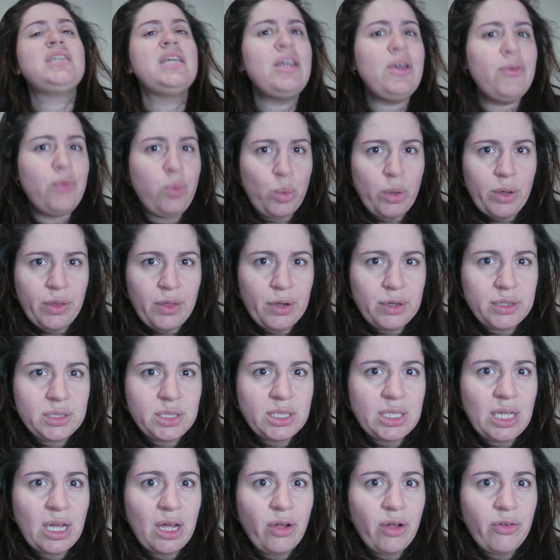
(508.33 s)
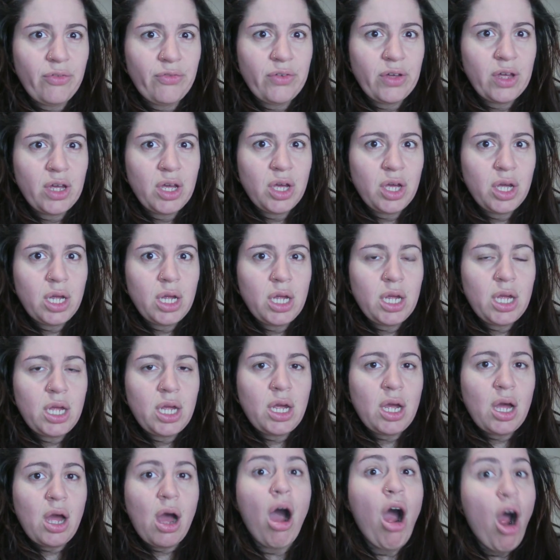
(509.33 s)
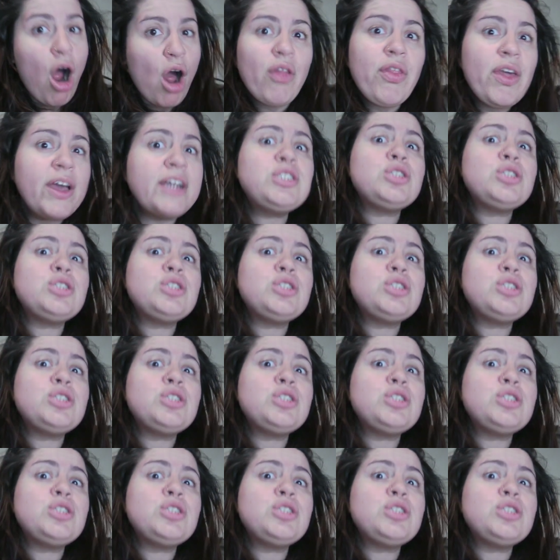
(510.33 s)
see with yourself, are they